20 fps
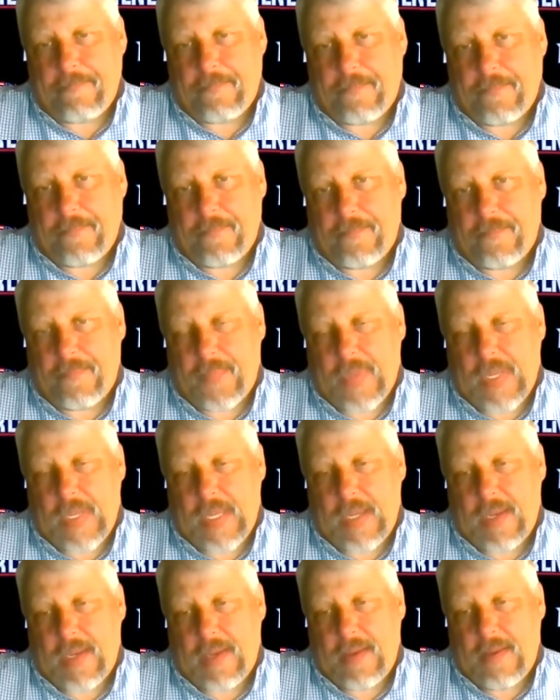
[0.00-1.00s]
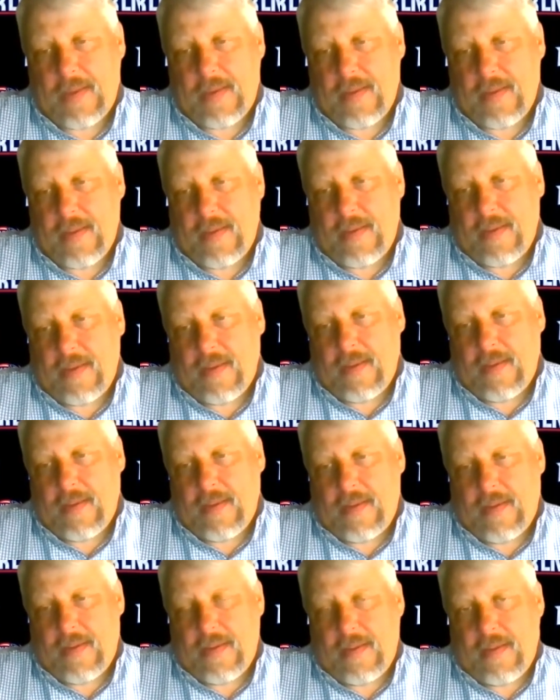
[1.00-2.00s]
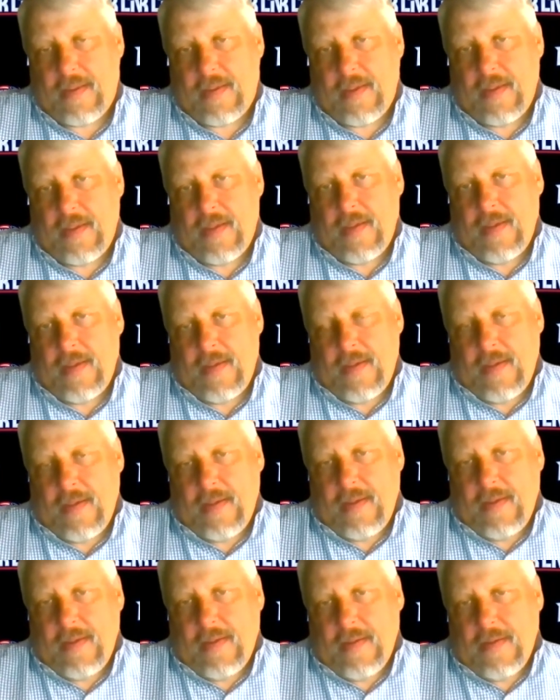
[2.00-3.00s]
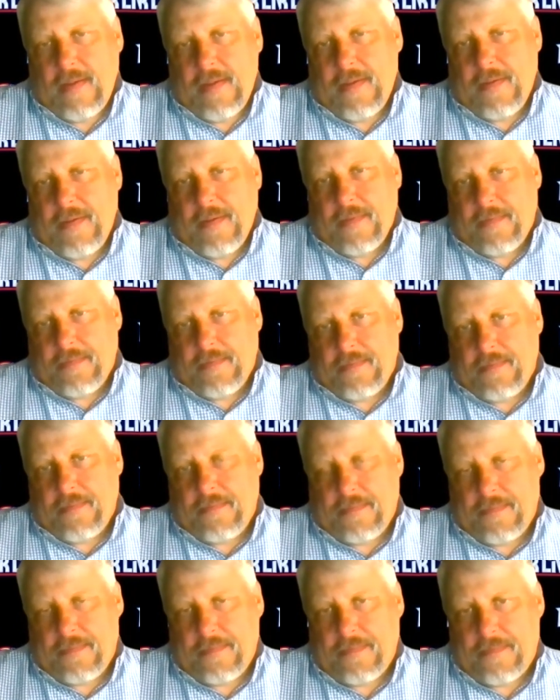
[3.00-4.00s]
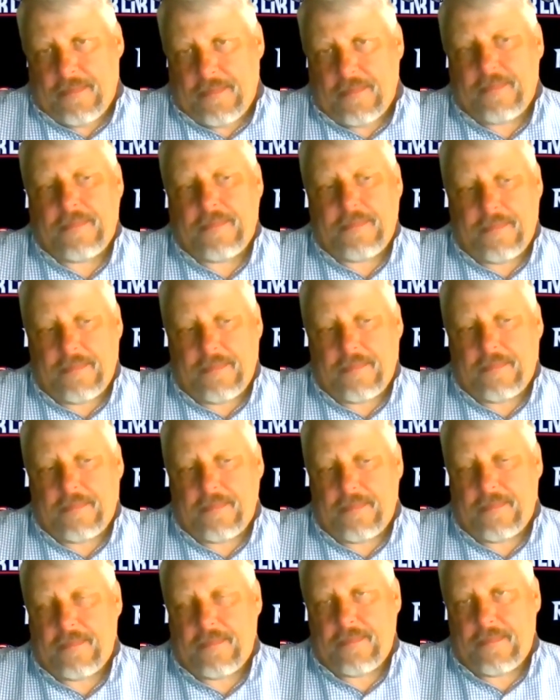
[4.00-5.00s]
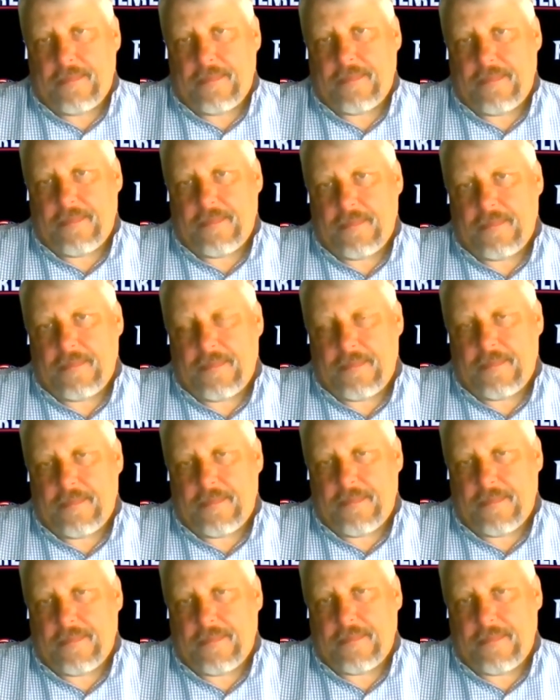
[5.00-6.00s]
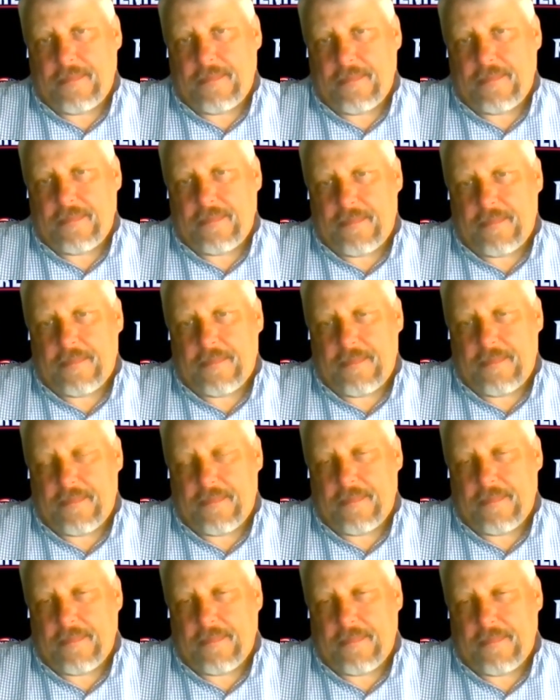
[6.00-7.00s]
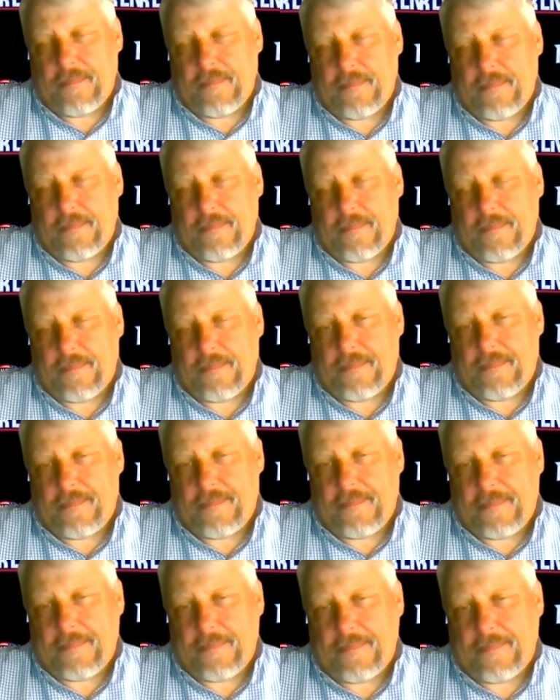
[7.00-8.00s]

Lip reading: The person shown says nothing.